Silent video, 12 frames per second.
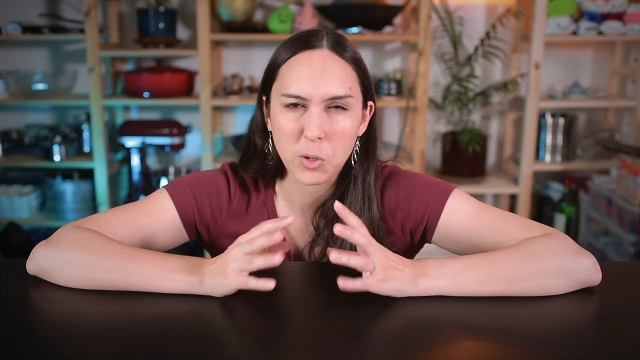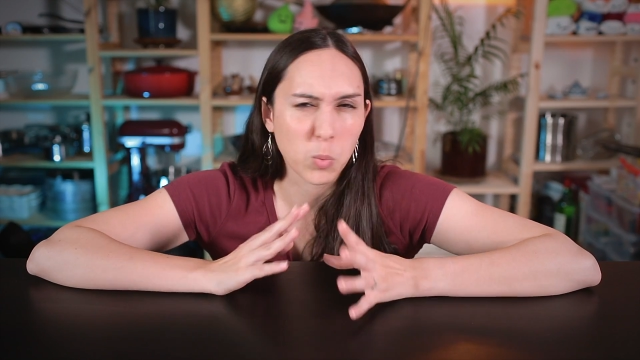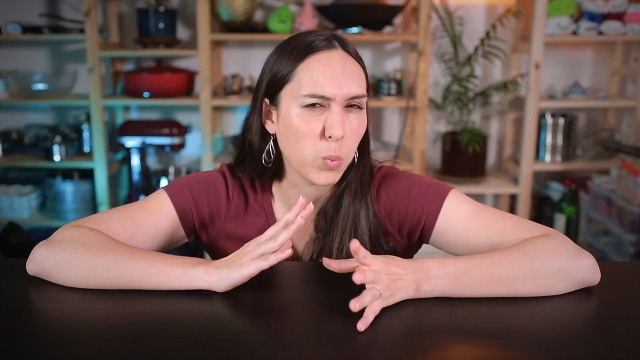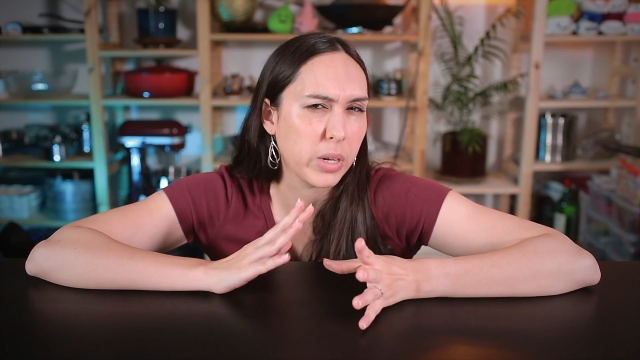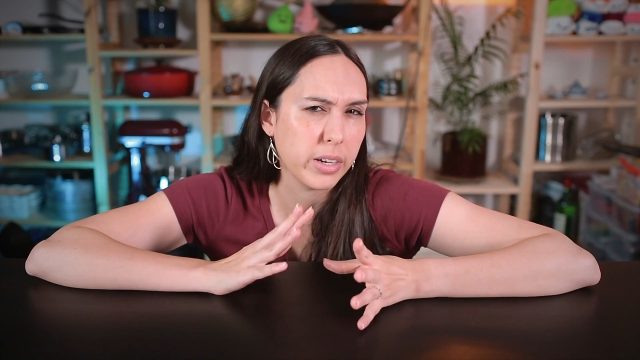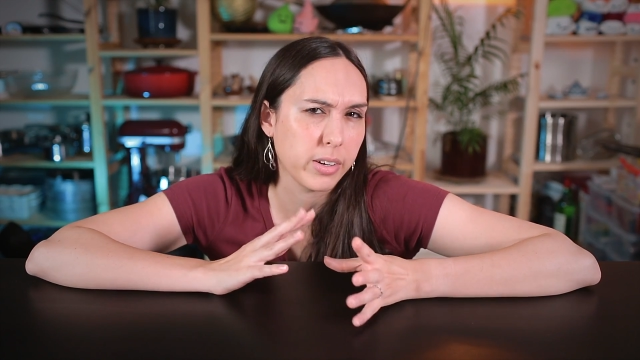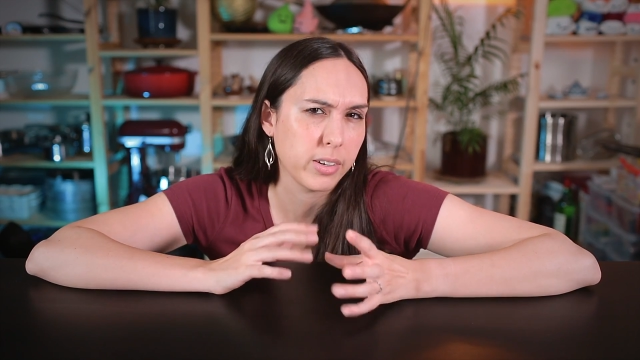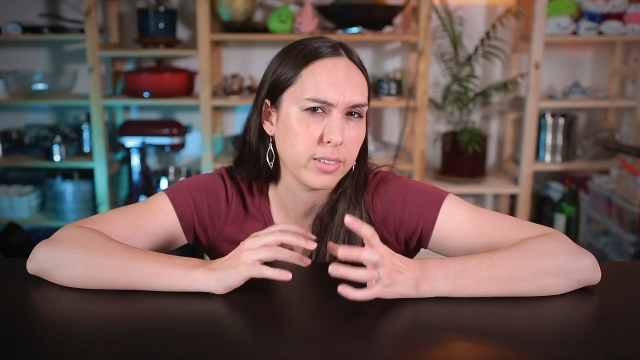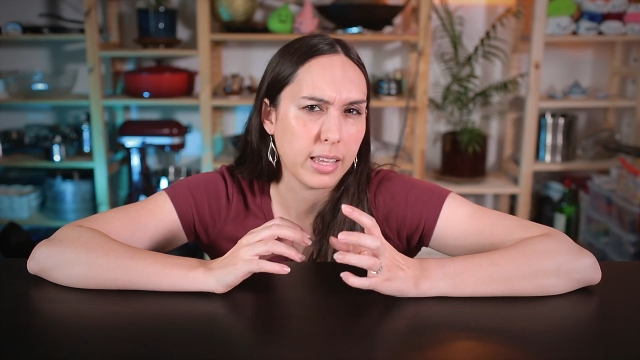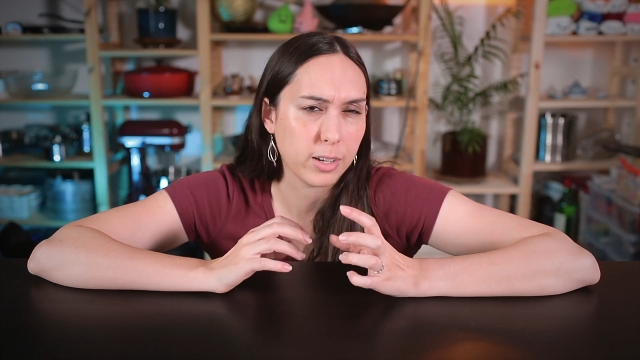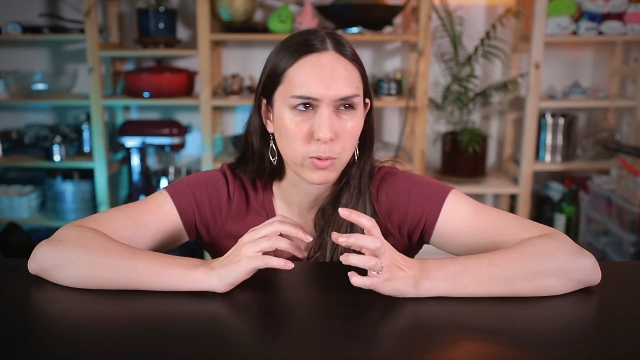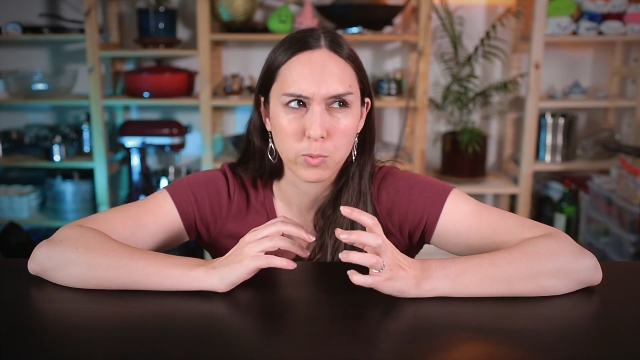or
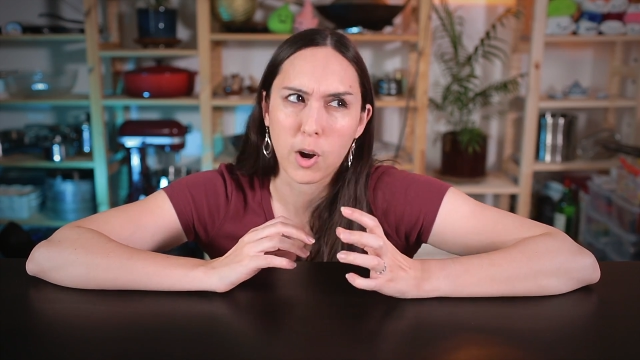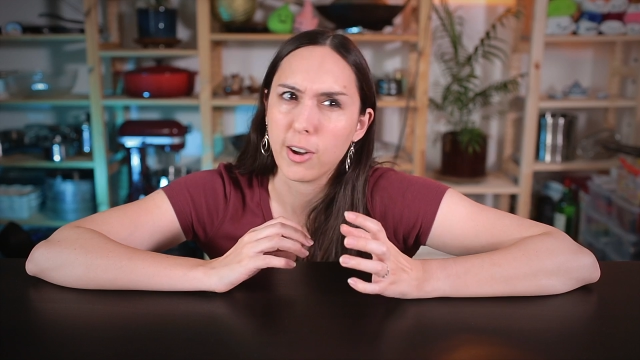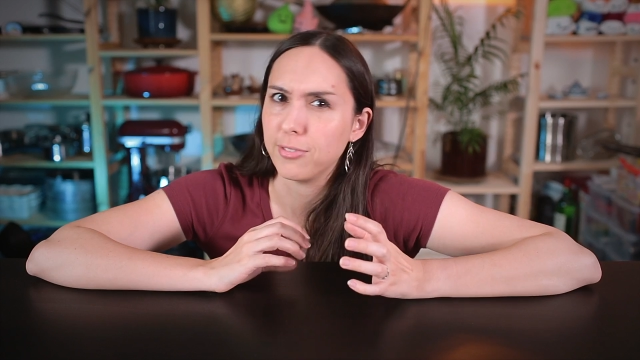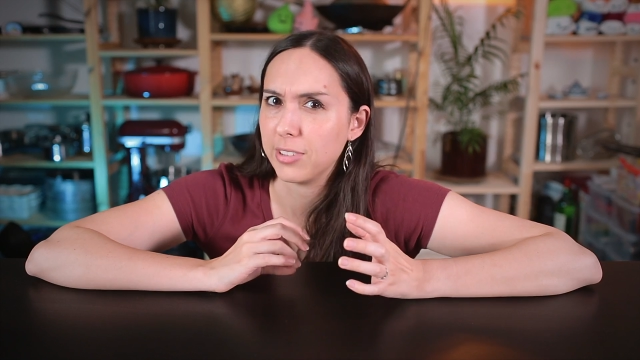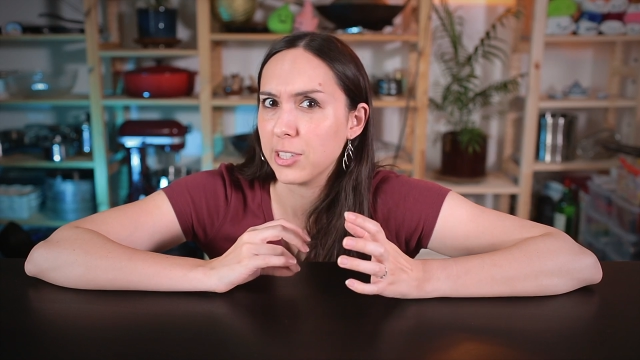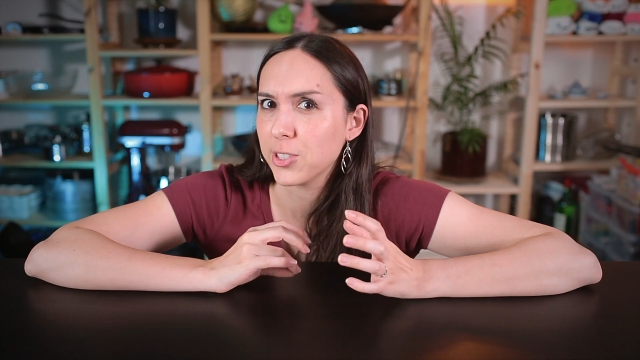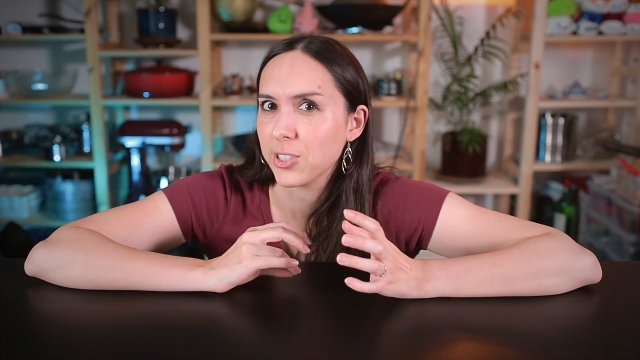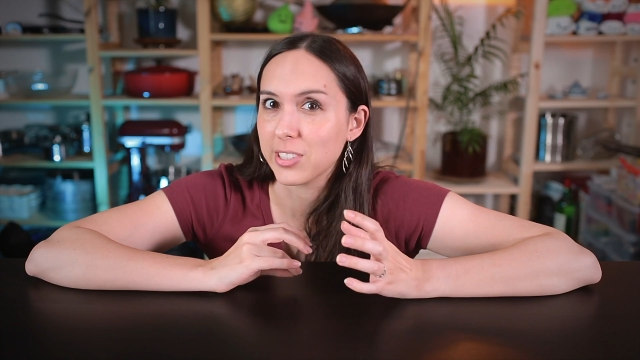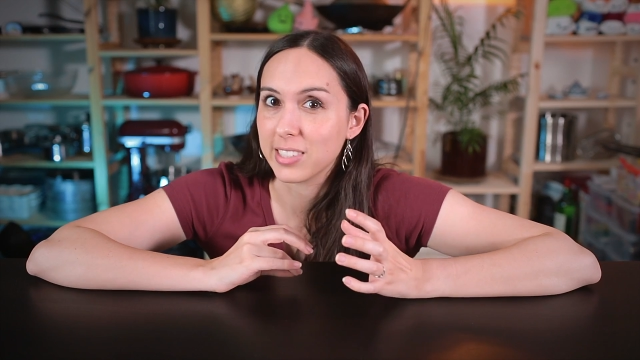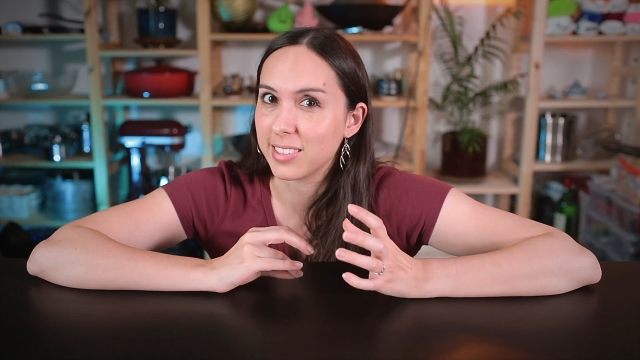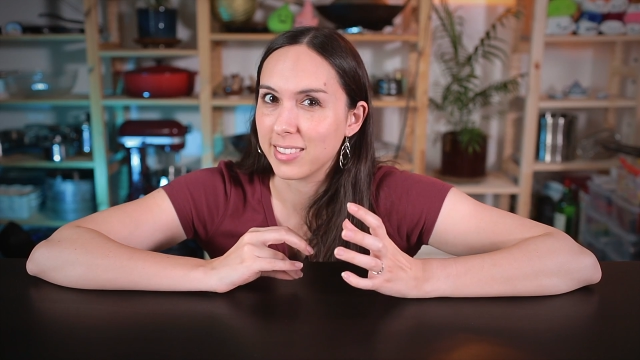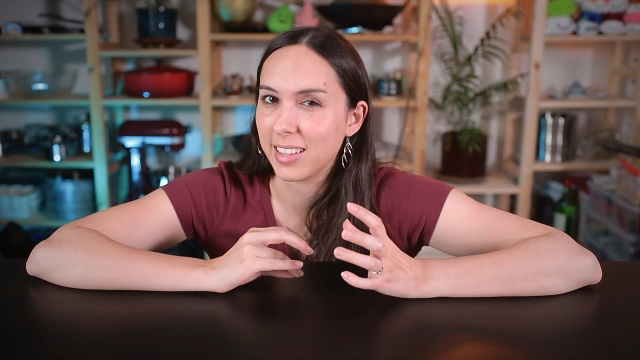weird like raw fish or
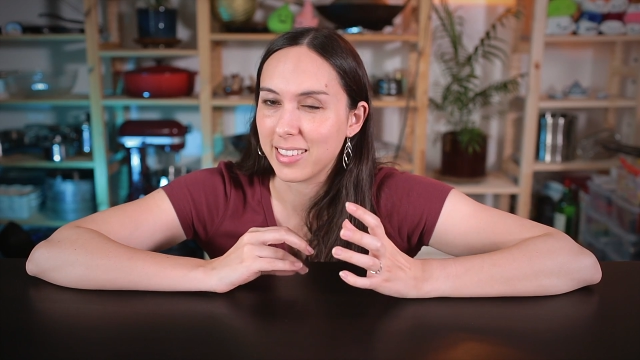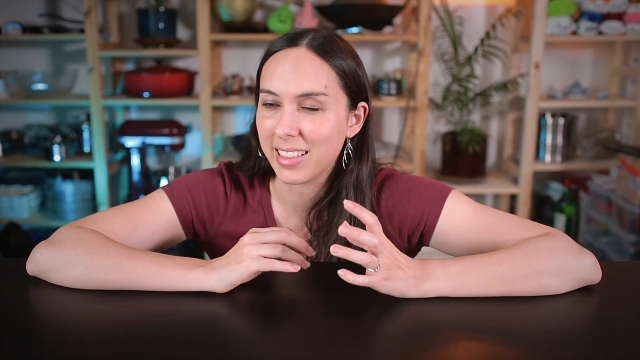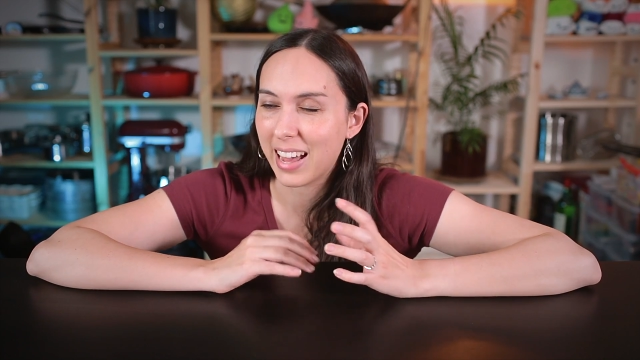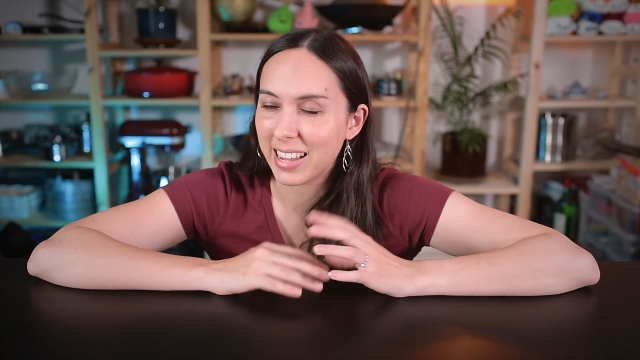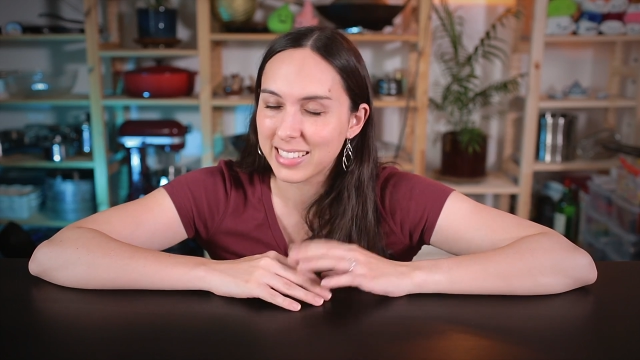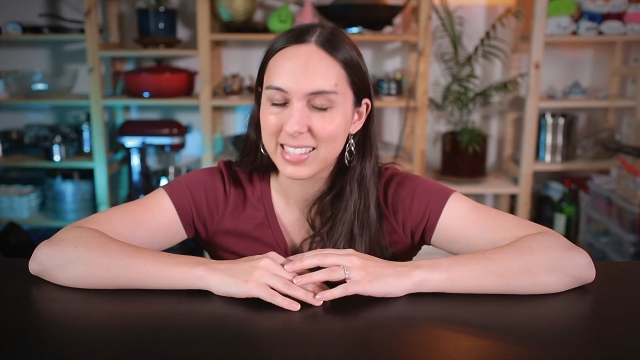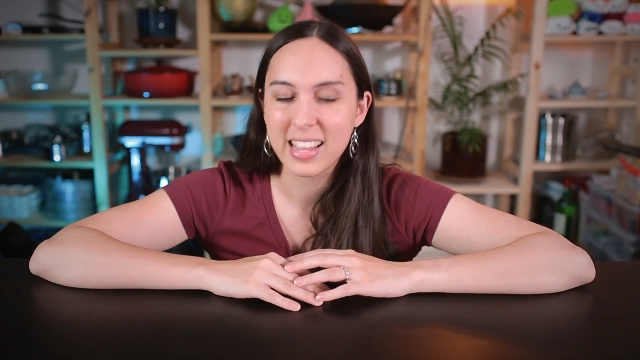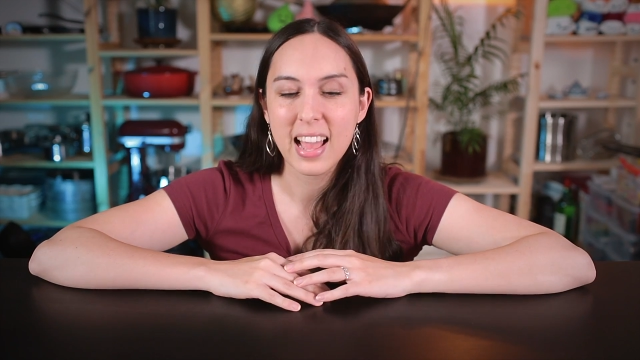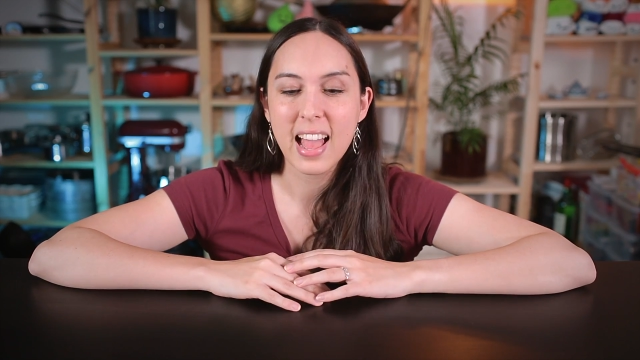anything like that,